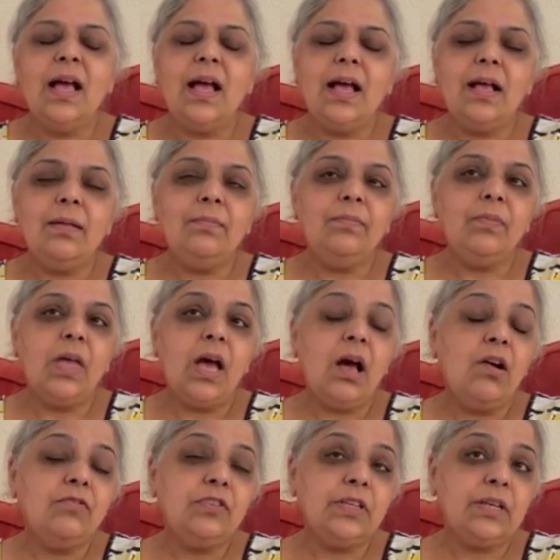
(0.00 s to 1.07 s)

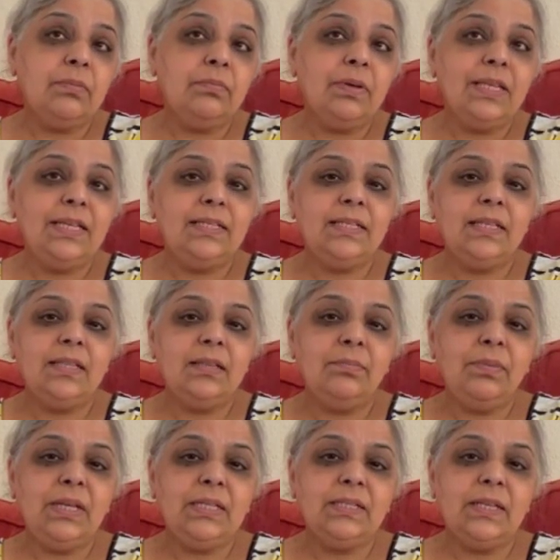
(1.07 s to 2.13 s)
After completing the
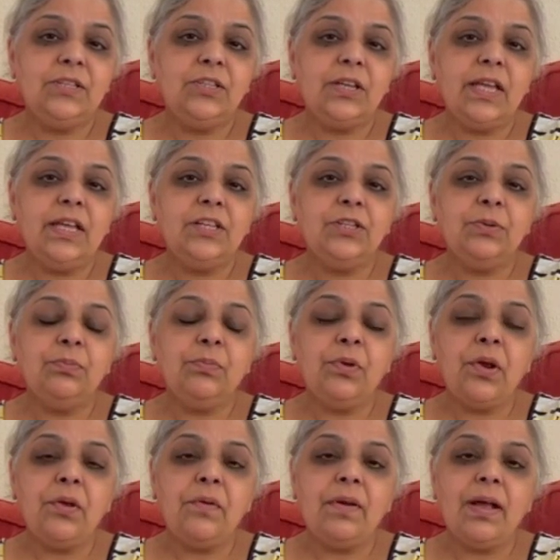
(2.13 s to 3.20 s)
Peace Education
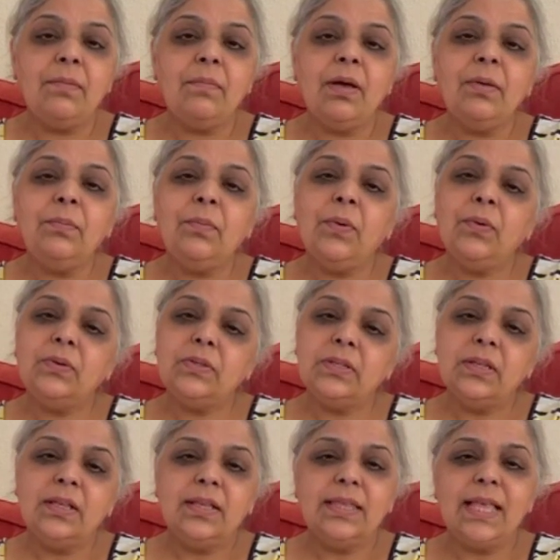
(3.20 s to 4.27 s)
Programme, I put
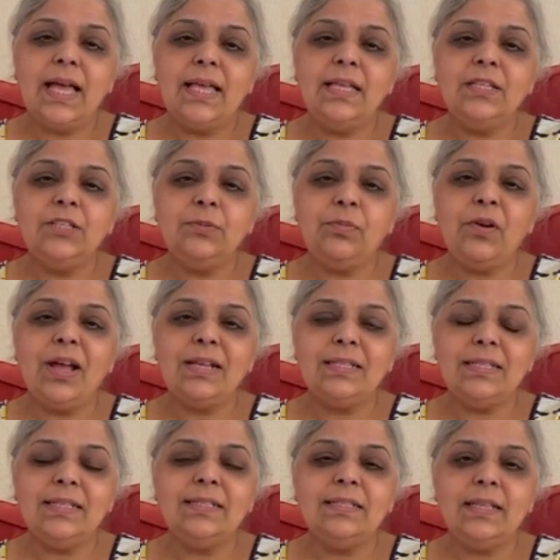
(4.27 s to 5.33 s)
that into
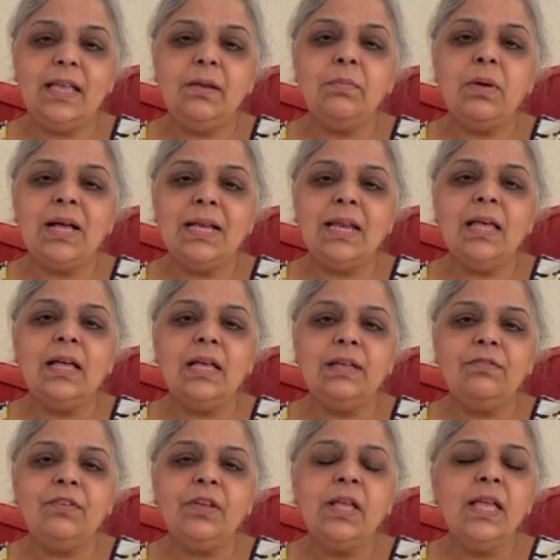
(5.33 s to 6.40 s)
practice in my life,
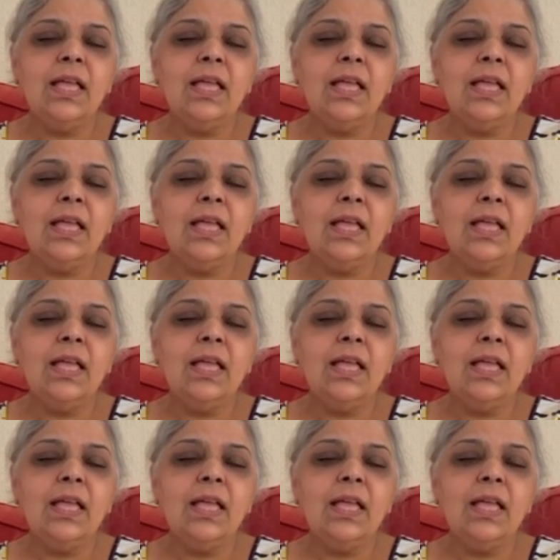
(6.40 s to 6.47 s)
